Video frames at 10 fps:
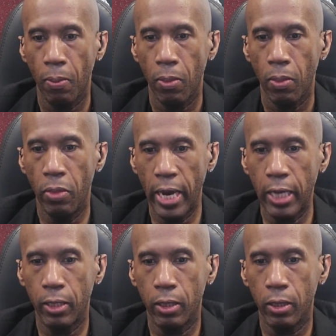that
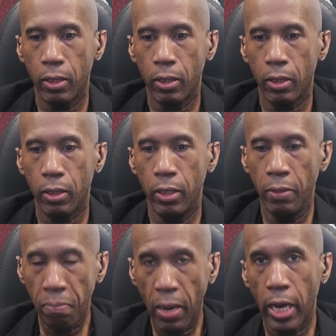in
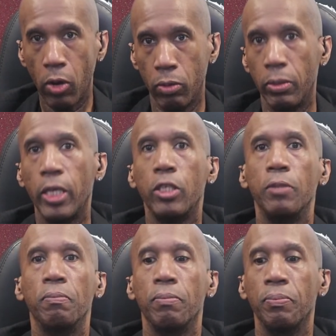my home nation,
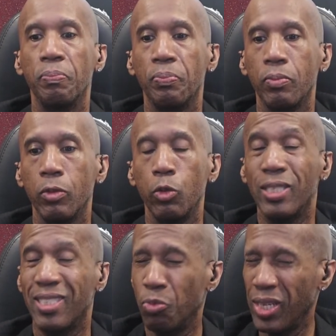which
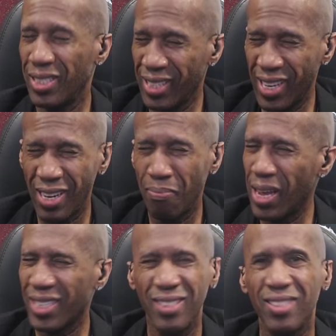once again, I'm not
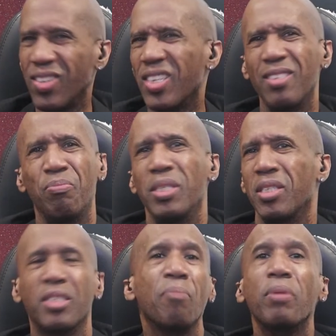considering as being
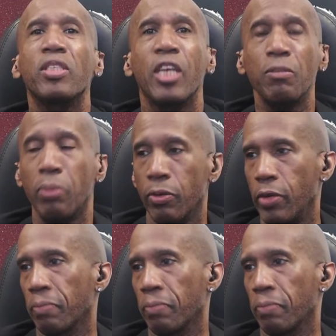someplace that's perfect,